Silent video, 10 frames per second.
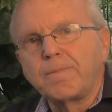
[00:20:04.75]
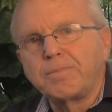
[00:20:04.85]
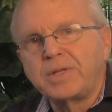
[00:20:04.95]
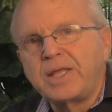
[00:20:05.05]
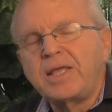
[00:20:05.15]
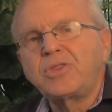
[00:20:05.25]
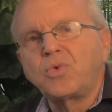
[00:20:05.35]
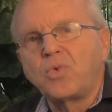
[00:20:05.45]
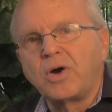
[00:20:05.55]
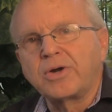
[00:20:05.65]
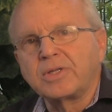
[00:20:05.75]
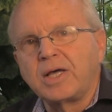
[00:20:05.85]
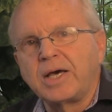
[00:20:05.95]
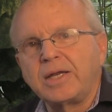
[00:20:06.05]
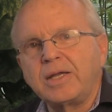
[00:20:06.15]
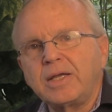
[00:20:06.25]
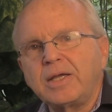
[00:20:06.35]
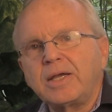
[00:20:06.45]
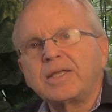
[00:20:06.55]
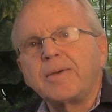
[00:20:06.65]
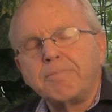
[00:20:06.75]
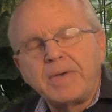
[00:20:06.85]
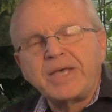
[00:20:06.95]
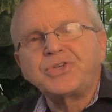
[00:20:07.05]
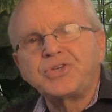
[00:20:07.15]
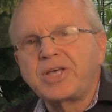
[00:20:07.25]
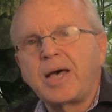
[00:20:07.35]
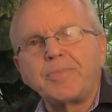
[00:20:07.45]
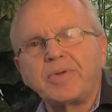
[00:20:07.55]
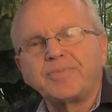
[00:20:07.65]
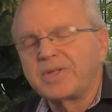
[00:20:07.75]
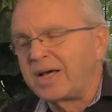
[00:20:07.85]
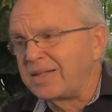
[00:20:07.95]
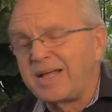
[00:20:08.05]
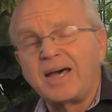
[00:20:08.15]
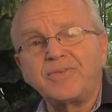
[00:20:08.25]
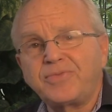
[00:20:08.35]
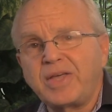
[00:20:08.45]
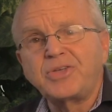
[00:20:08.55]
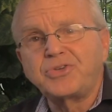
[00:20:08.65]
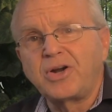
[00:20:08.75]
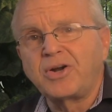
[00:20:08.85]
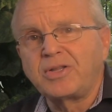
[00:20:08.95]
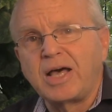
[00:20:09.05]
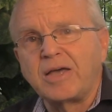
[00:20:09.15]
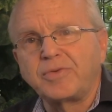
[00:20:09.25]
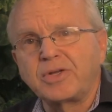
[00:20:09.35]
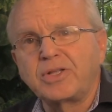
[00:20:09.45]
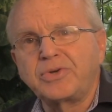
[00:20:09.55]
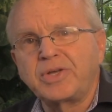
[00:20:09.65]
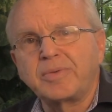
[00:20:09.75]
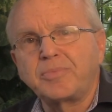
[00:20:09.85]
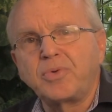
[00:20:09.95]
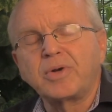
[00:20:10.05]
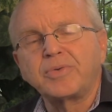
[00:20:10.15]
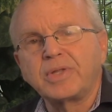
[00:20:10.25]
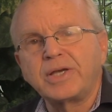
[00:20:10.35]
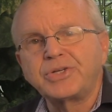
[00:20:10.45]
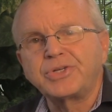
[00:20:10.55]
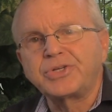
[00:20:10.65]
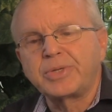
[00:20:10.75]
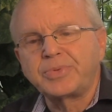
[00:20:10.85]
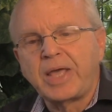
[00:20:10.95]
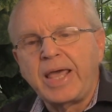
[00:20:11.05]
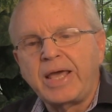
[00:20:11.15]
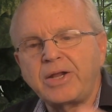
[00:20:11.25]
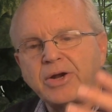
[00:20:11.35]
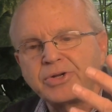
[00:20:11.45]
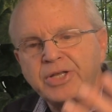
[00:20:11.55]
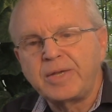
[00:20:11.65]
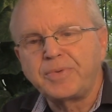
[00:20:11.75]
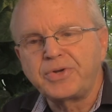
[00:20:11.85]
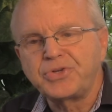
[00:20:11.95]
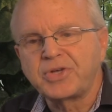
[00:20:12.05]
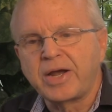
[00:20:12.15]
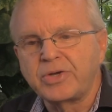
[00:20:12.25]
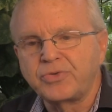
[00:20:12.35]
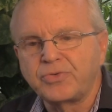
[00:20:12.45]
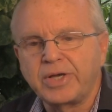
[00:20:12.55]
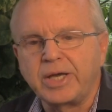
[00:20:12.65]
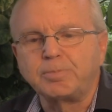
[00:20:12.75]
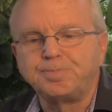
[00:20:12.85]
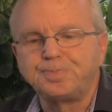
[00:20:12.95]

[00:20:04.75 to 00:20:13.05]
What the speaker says: beneath the waterline that messes up a lot of things in our life, including important relationships and our deeper desires for Him.